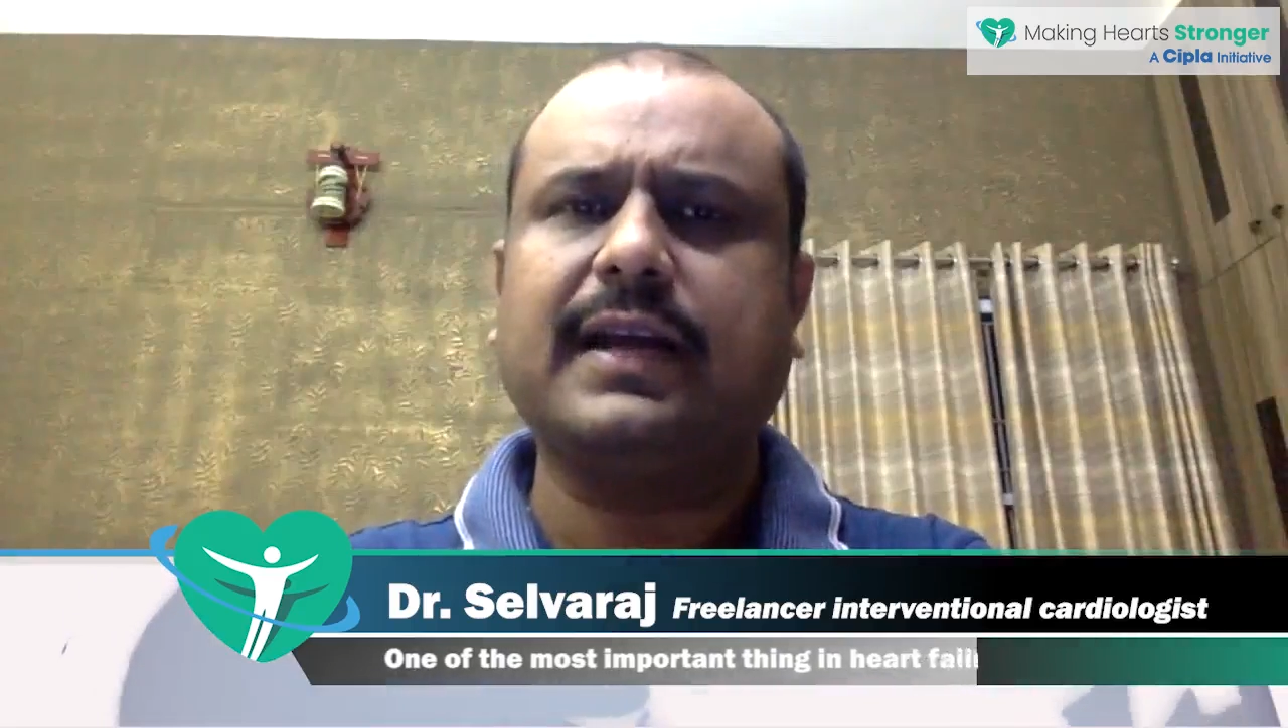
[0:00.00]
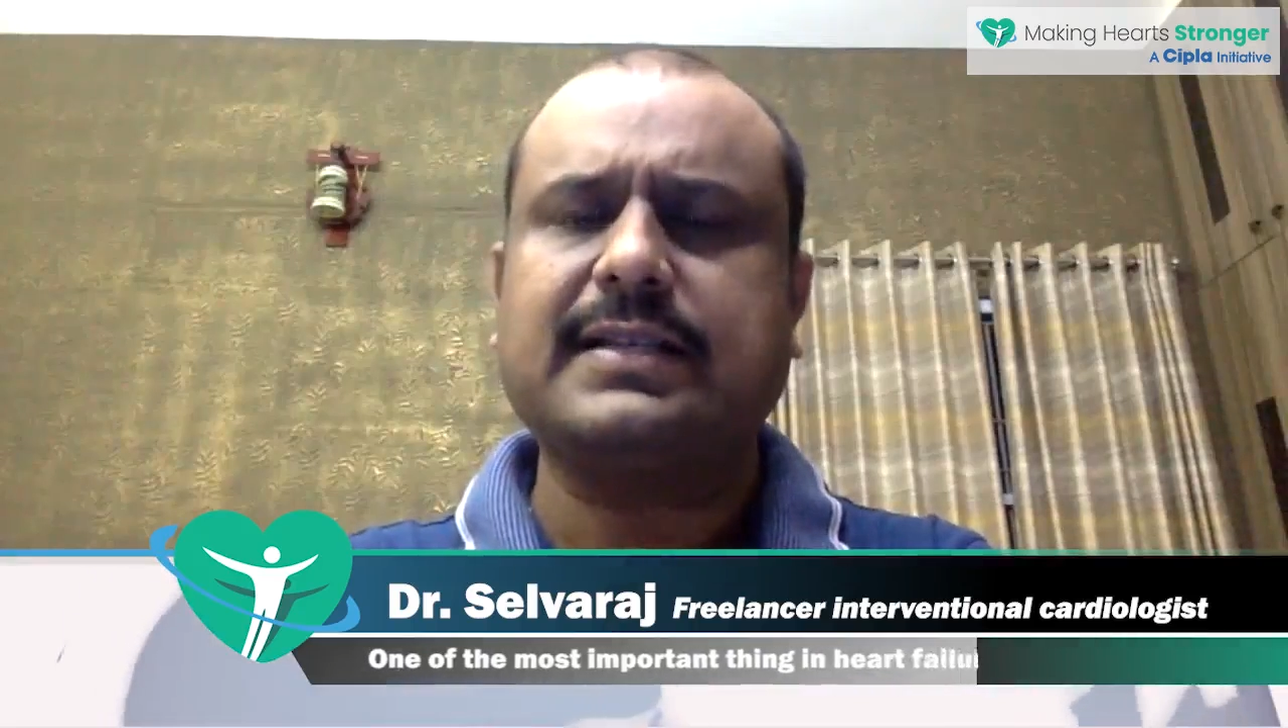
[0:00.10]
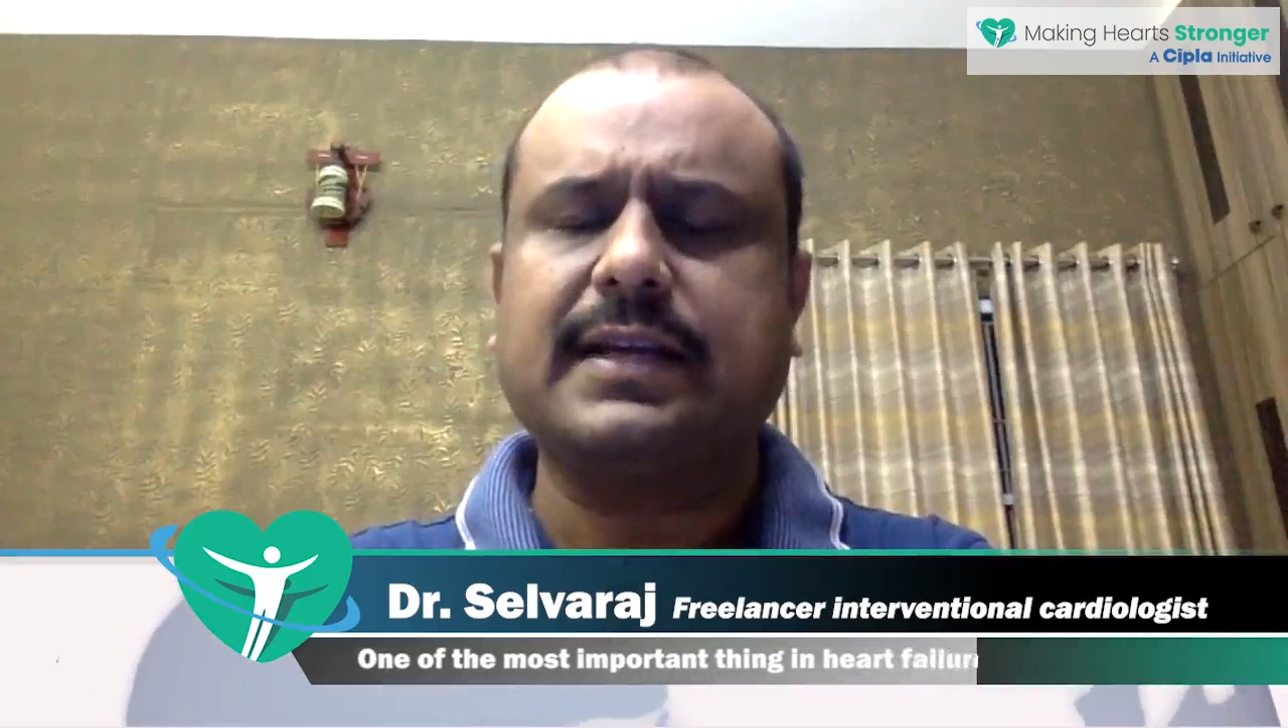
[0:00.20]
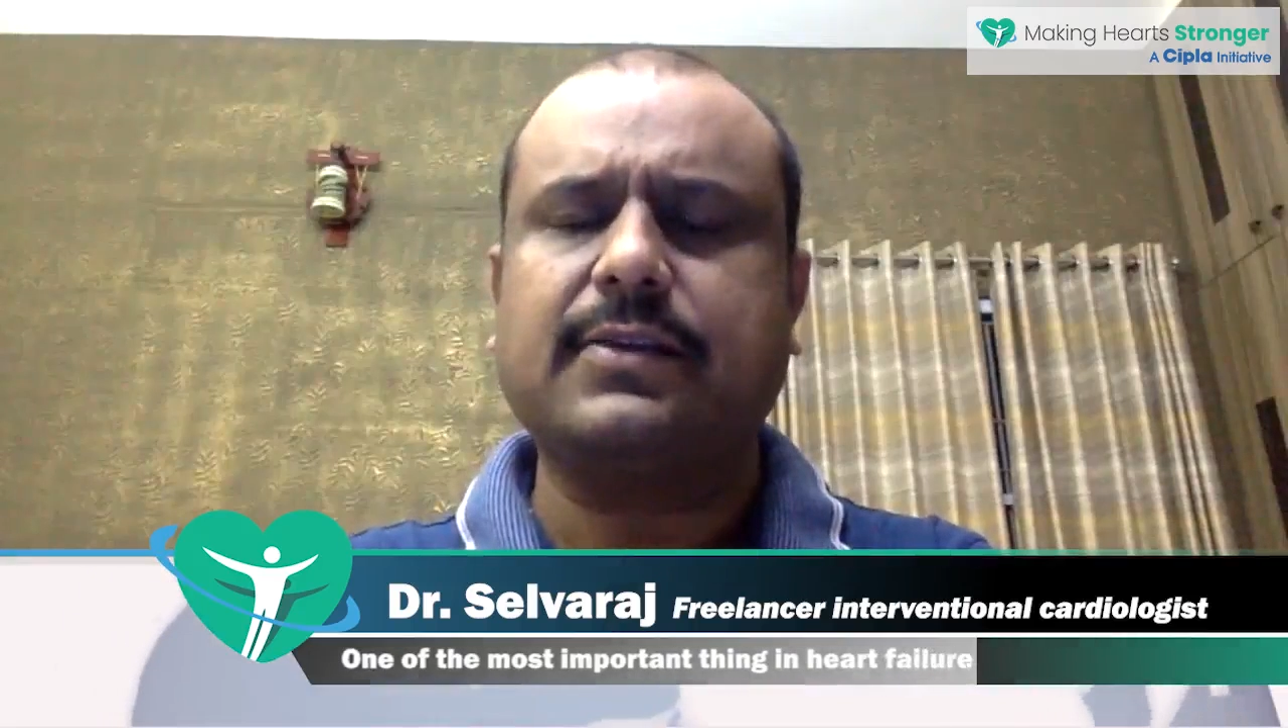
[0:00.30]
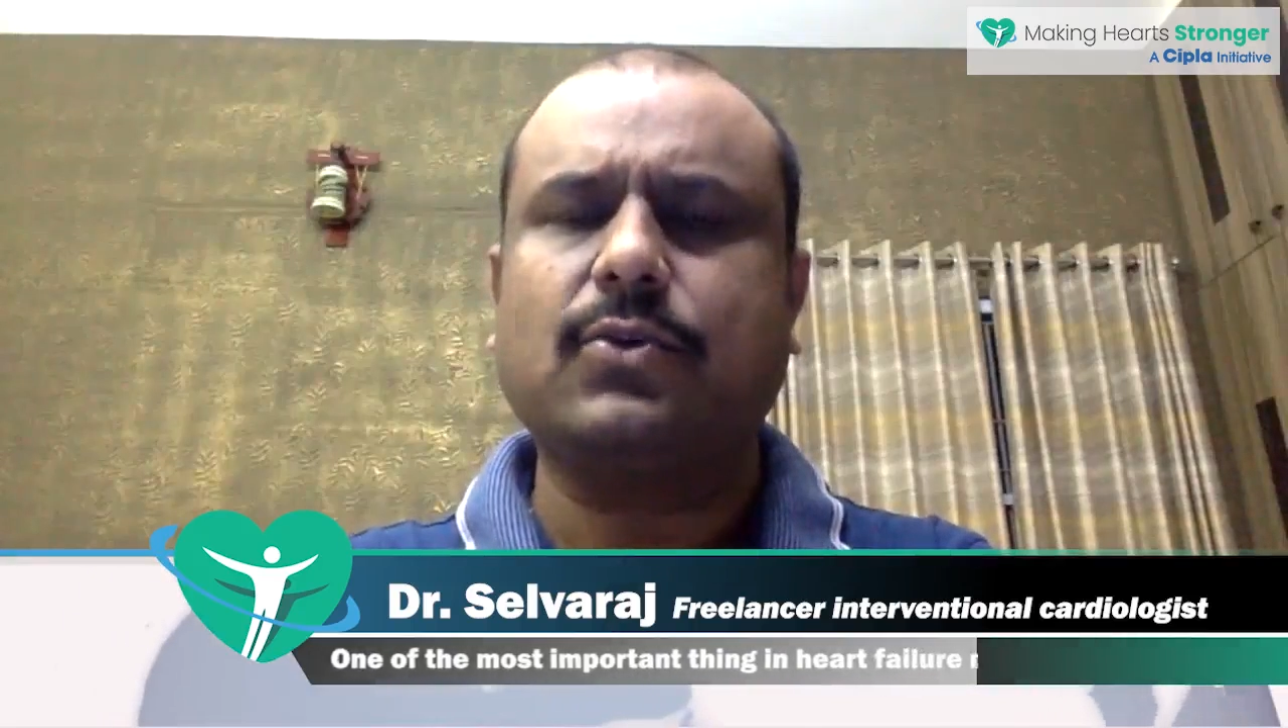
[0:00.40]

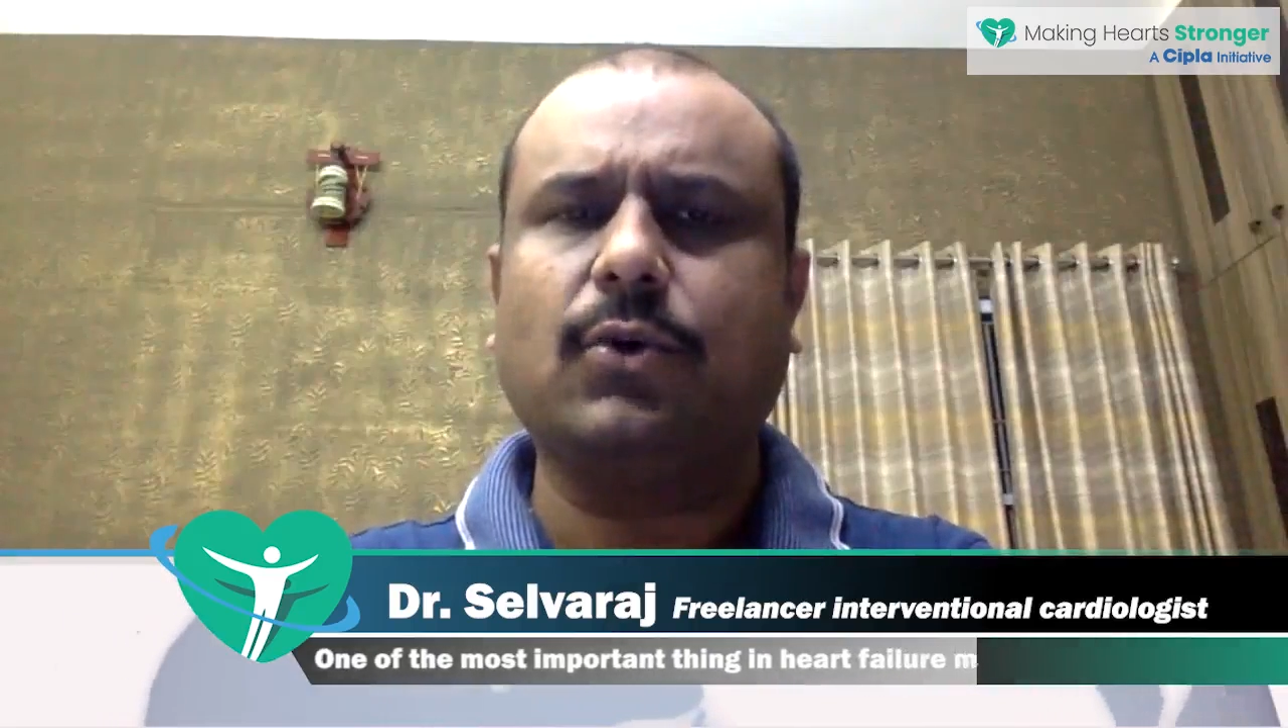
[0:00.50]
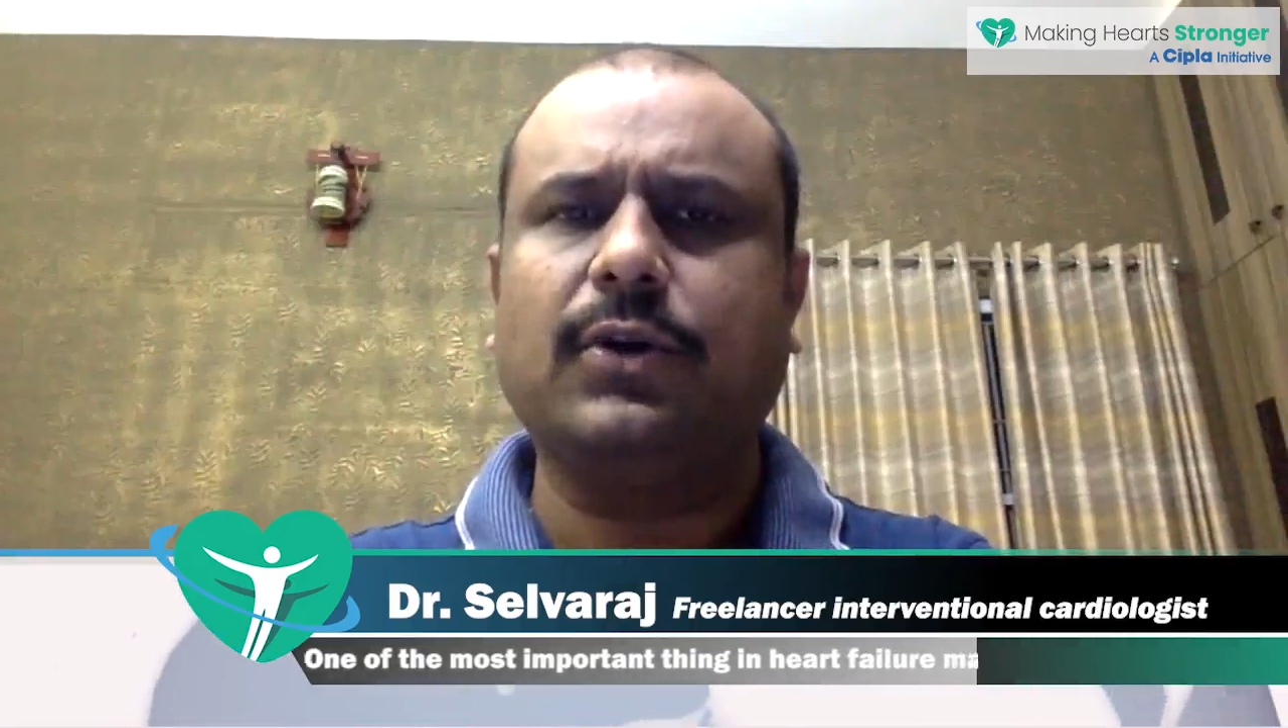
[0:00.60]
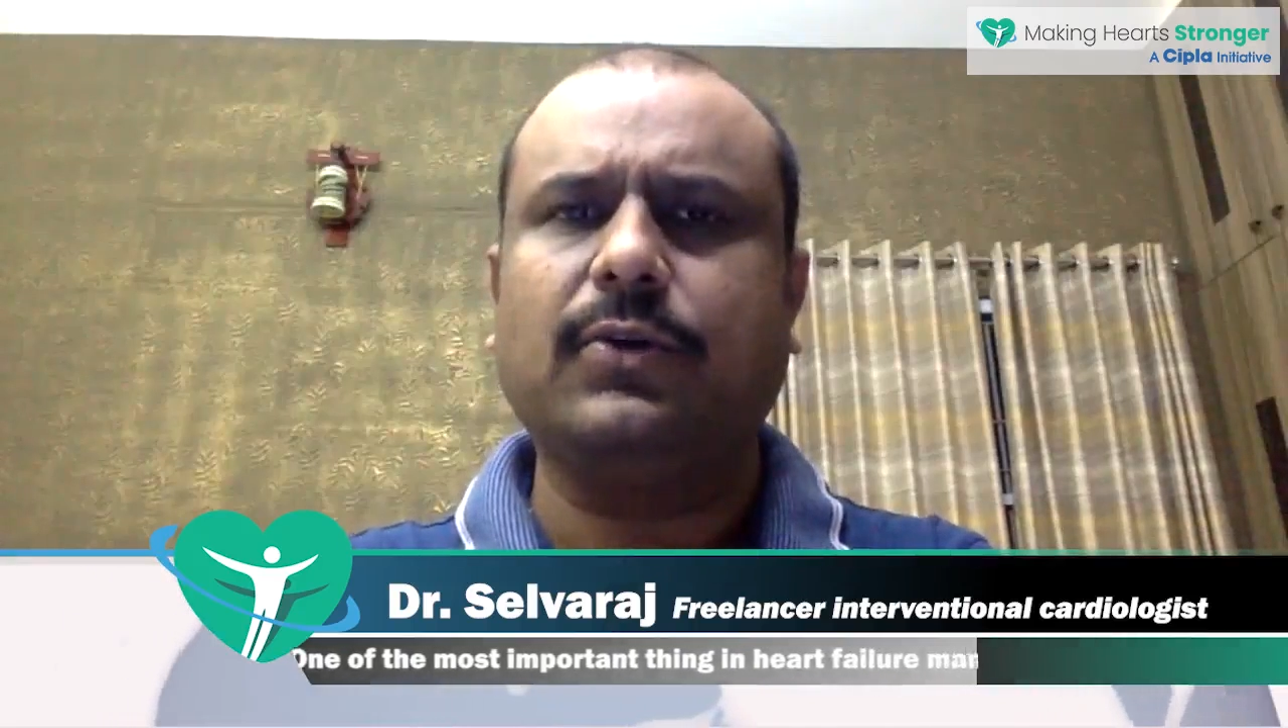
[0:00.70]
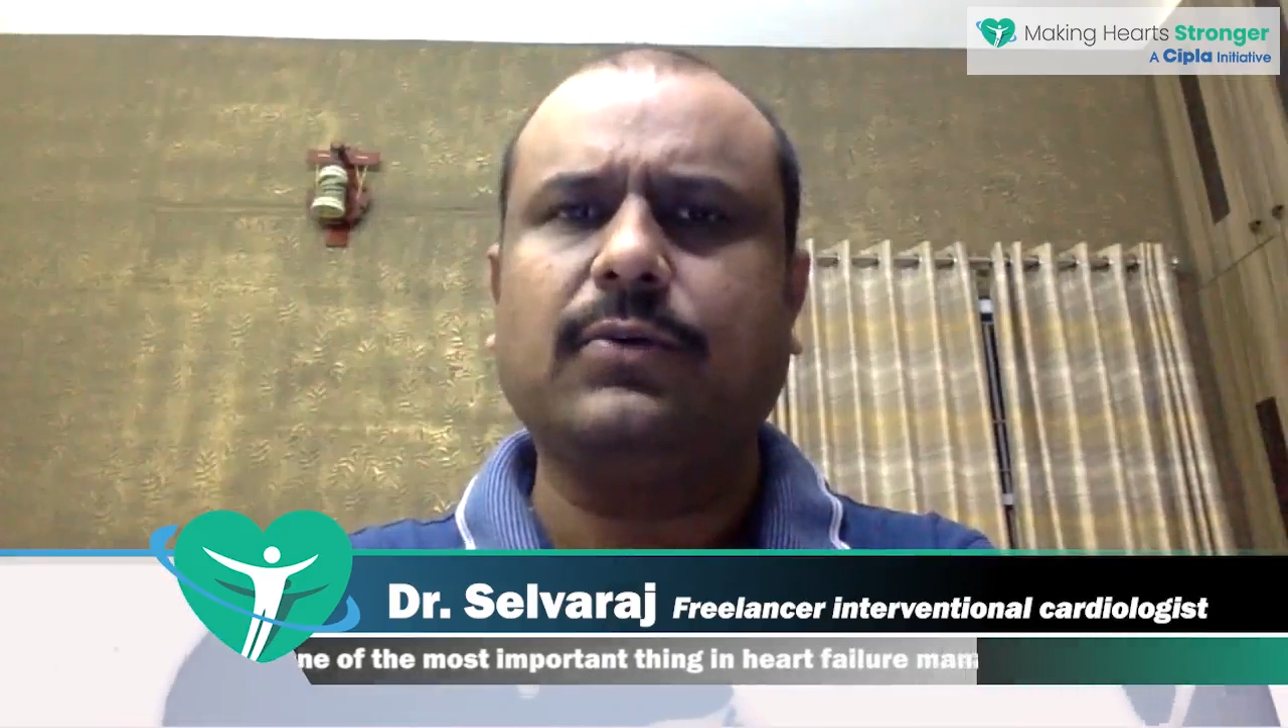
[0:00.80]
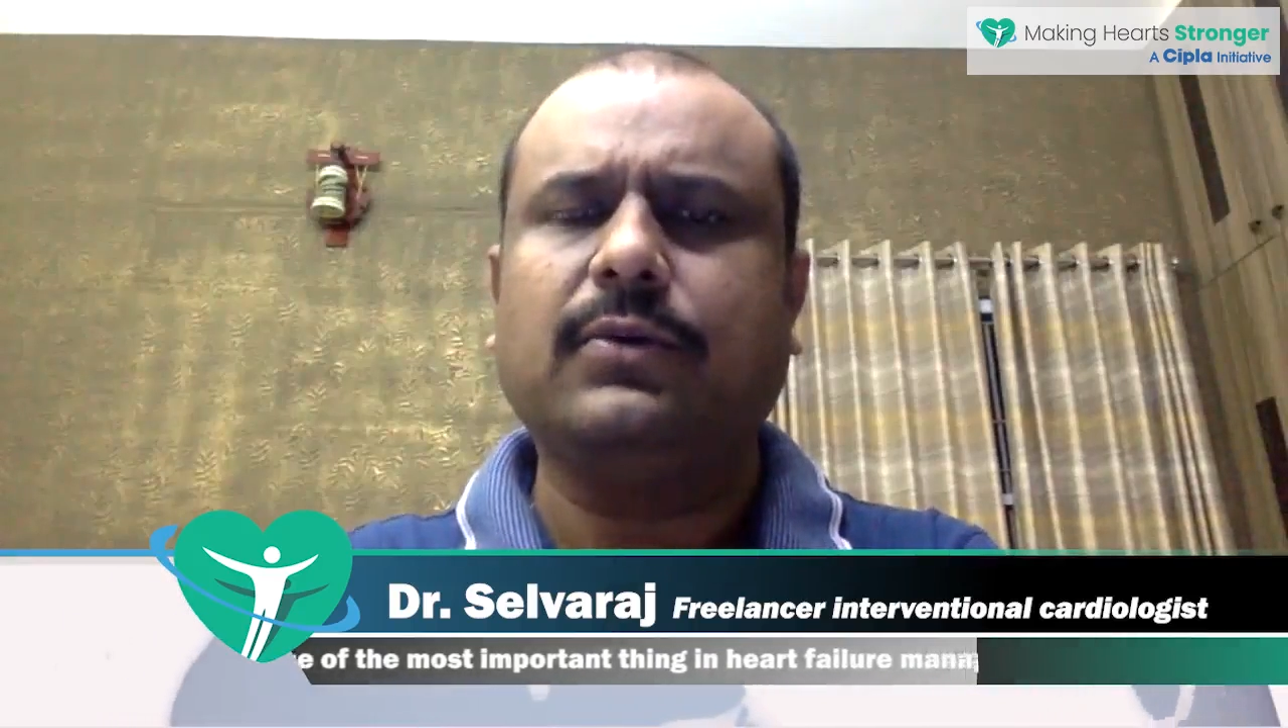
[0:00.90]
as I
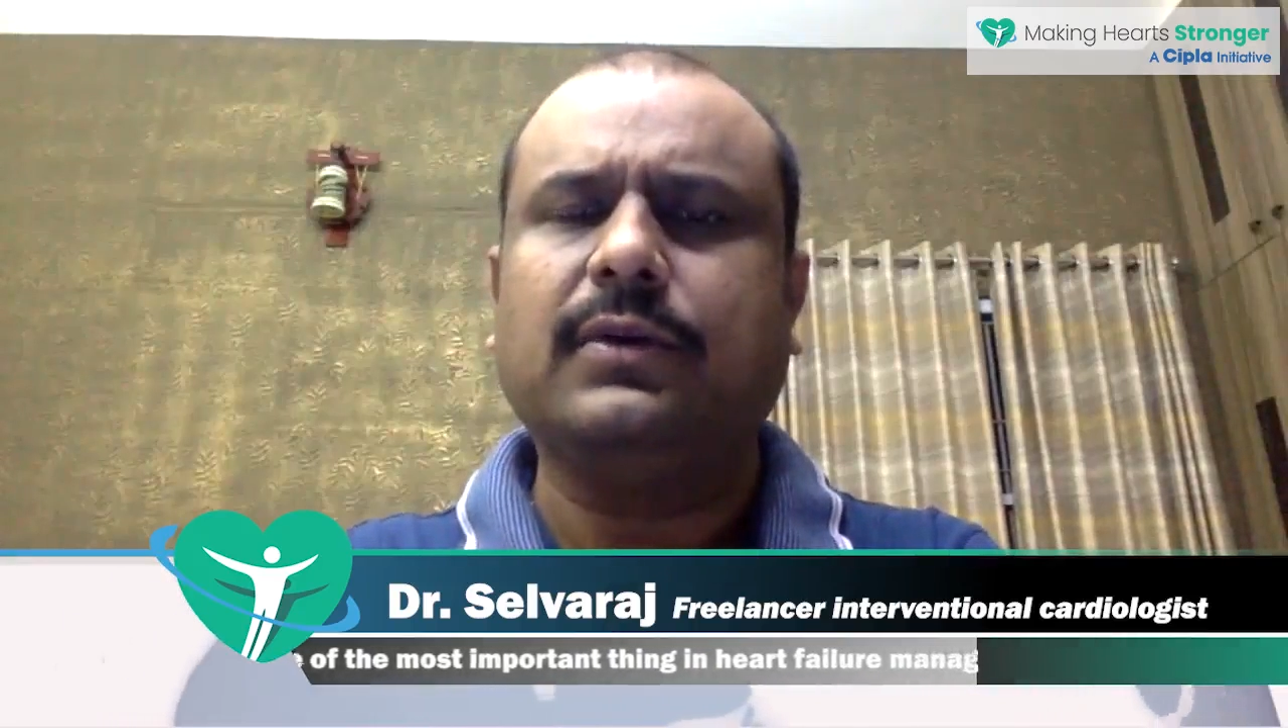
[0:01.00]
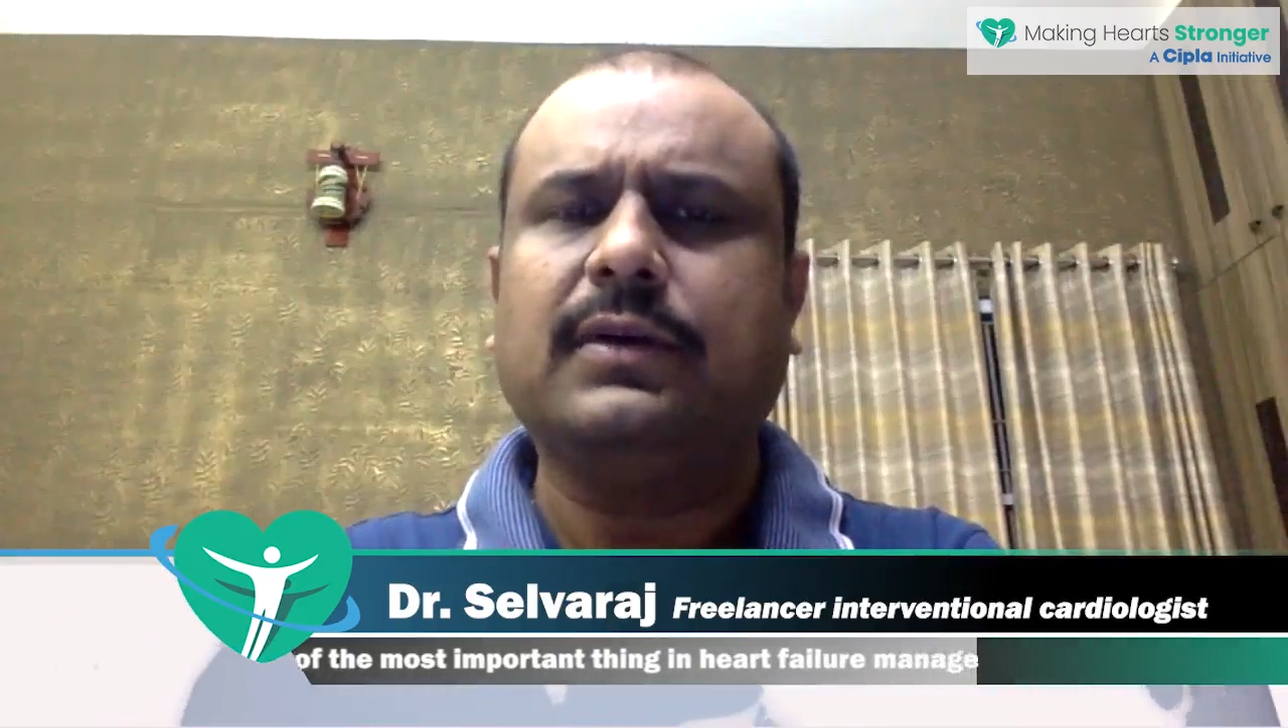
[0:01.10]
told you,